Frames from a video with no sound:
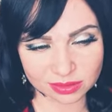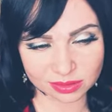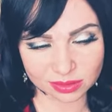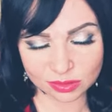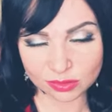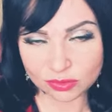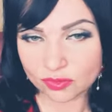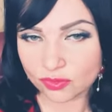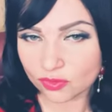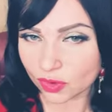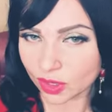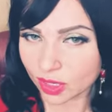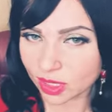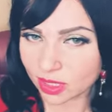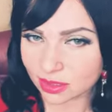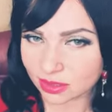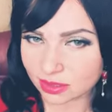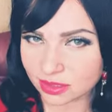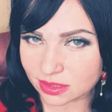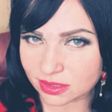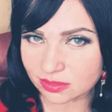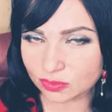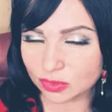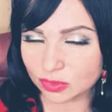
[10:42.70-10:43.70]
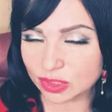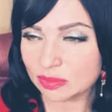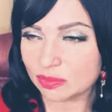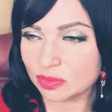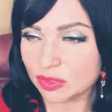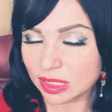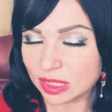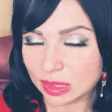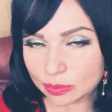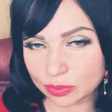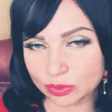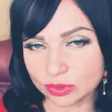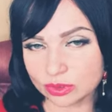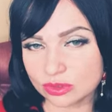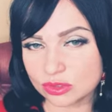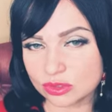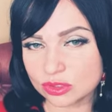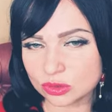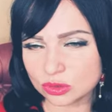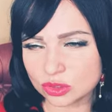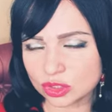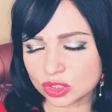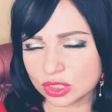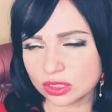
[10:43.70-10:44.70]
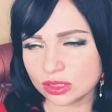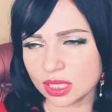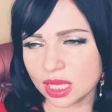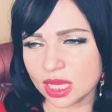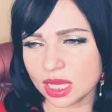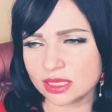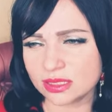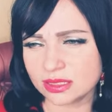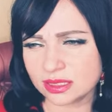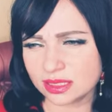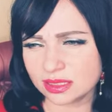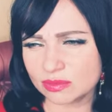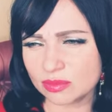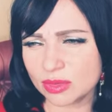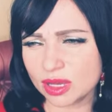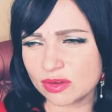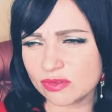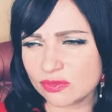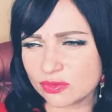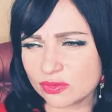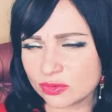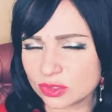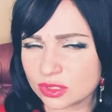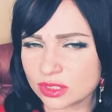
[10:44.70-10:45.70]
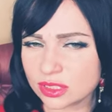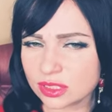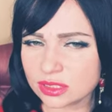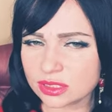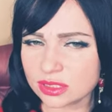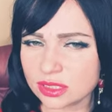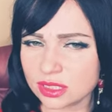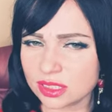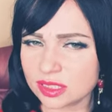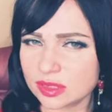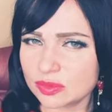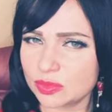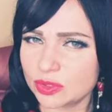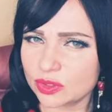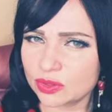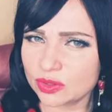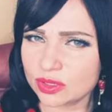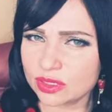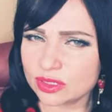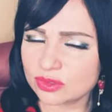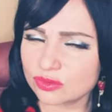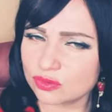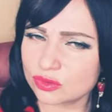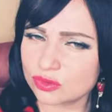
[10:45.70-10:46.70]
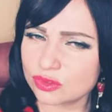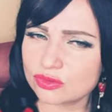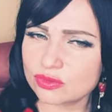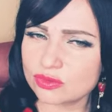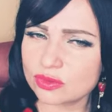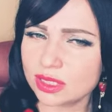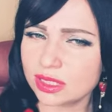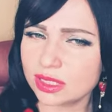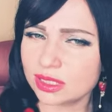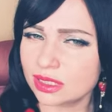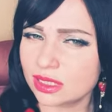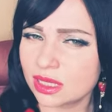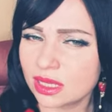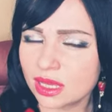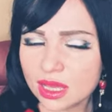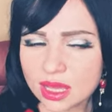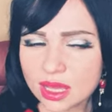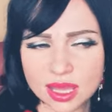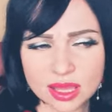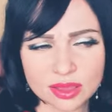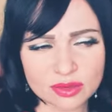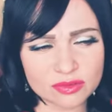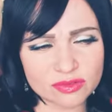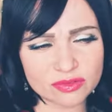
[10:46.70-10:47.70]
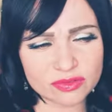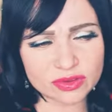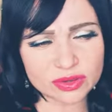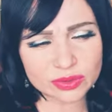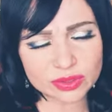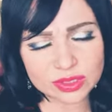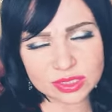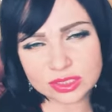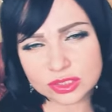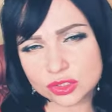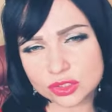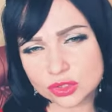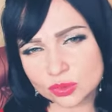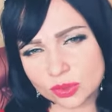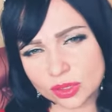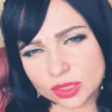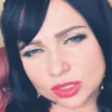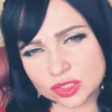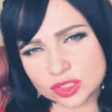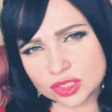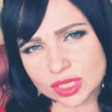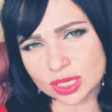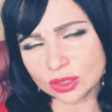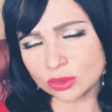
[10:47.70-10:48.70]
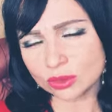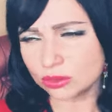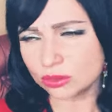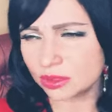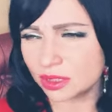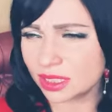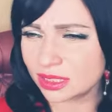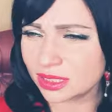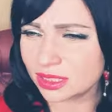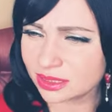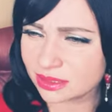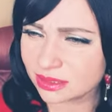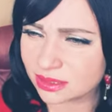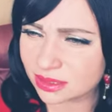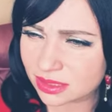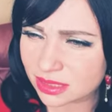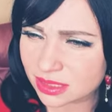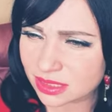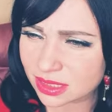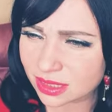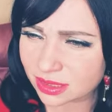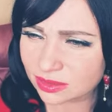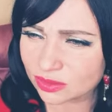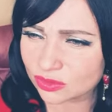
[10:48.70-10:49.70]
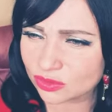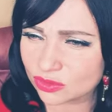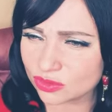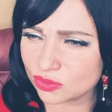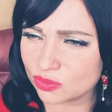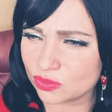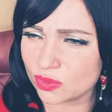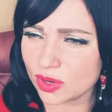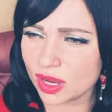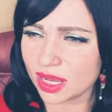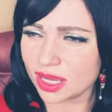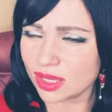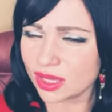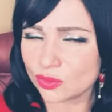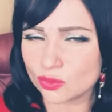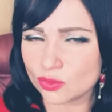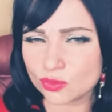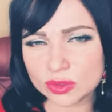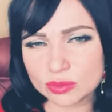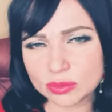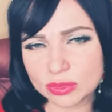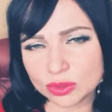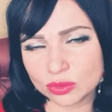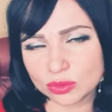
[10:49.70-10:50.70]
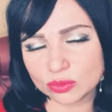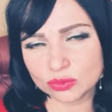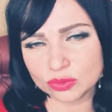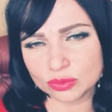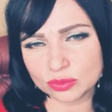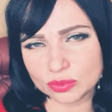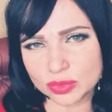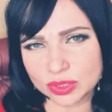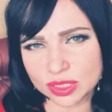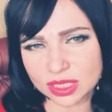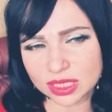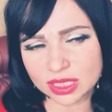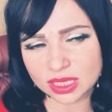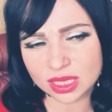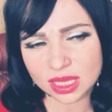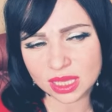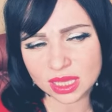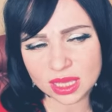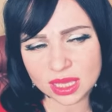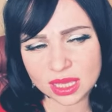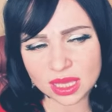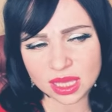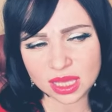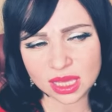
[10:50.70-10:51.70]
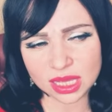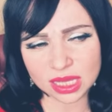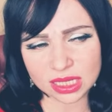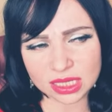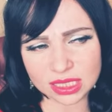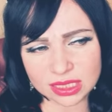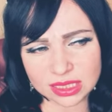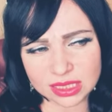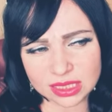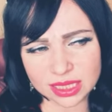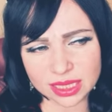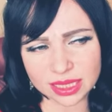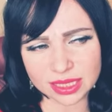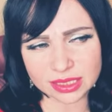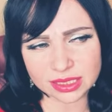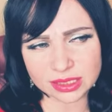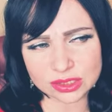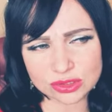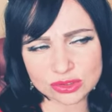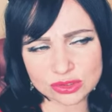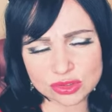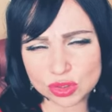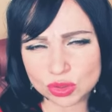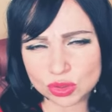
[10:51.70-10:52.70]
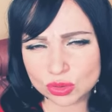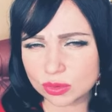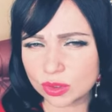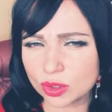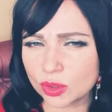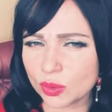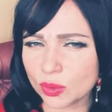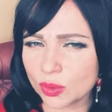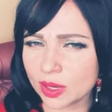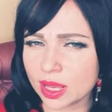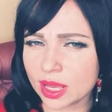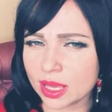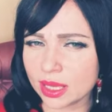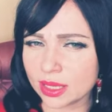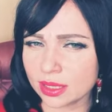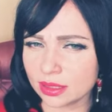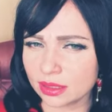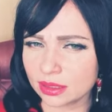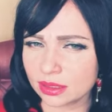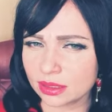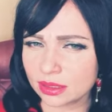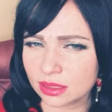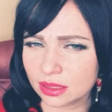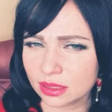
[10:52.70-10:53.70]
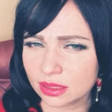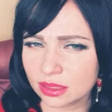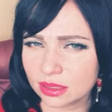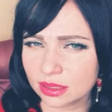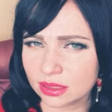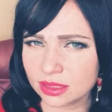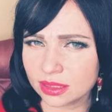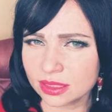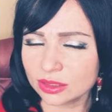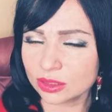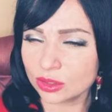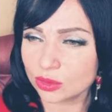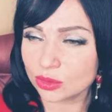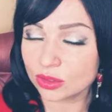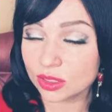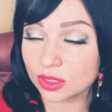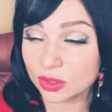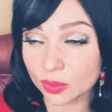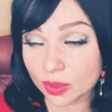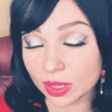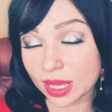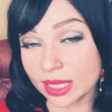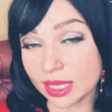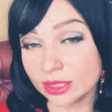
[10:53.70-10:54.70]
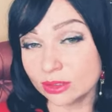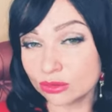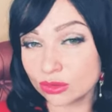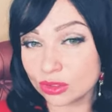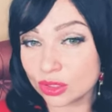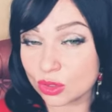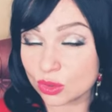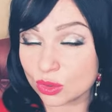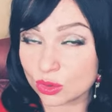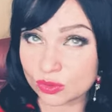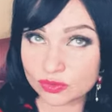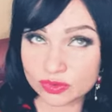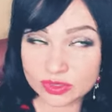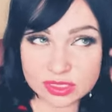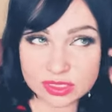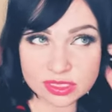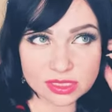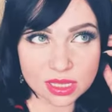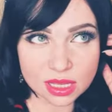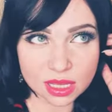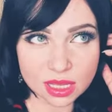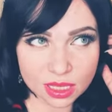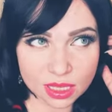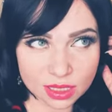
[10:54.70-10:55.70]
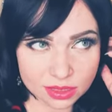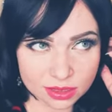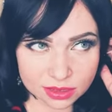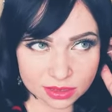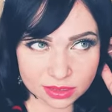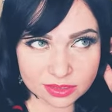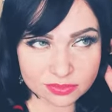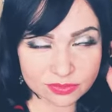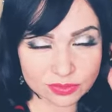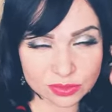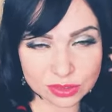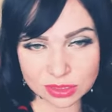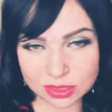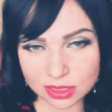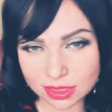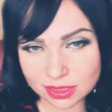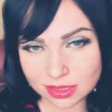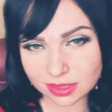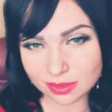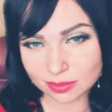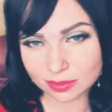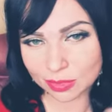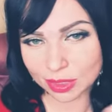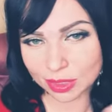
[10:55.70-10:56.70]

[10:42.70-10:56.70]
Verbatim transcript: friends, meet people, and socialize. And my first experience was really very strange. I could not understand why women would be uh, so gray. You know, gray. I don't know if it's if it doesn't